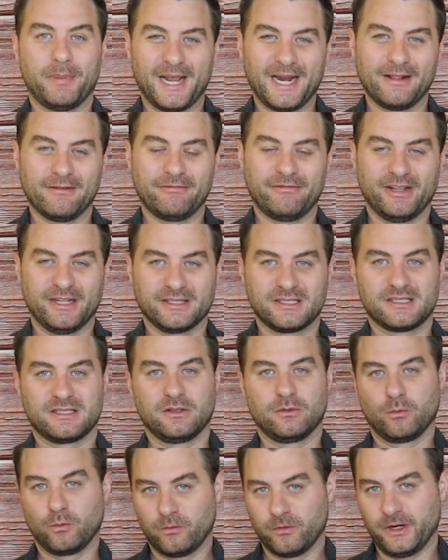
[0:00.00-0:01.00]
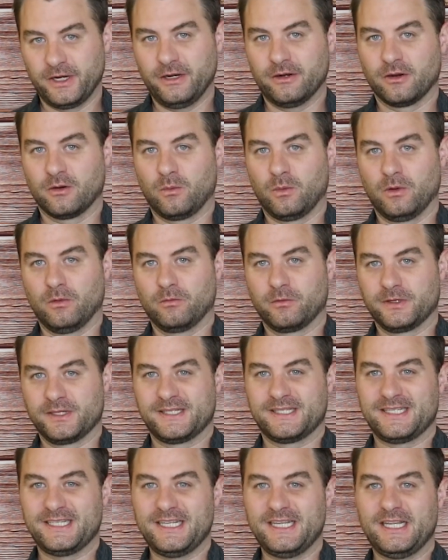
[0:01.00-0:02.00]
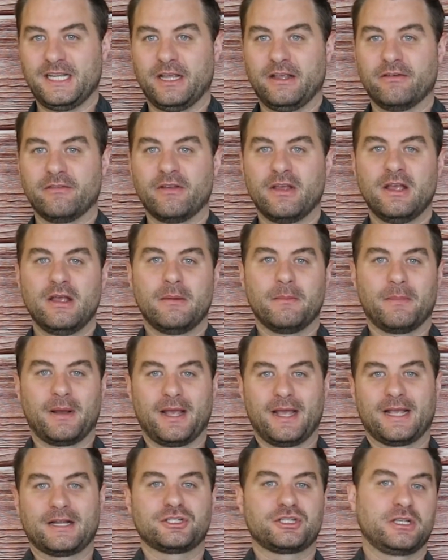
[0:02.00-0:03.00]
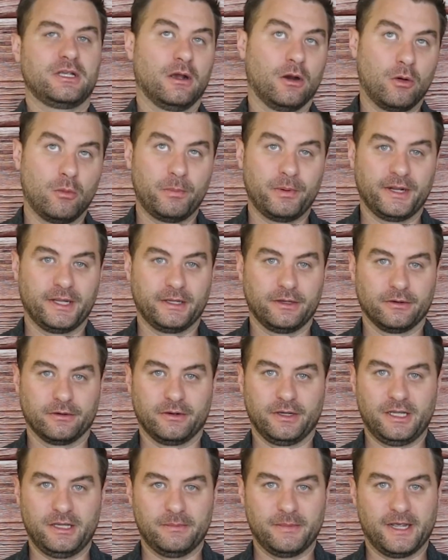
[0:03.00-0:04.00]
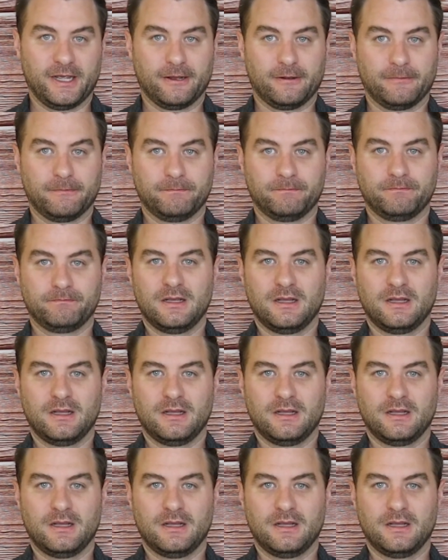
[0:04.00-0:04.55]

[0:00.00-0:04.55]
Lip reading: benefits the reader will receive by actually opening your email.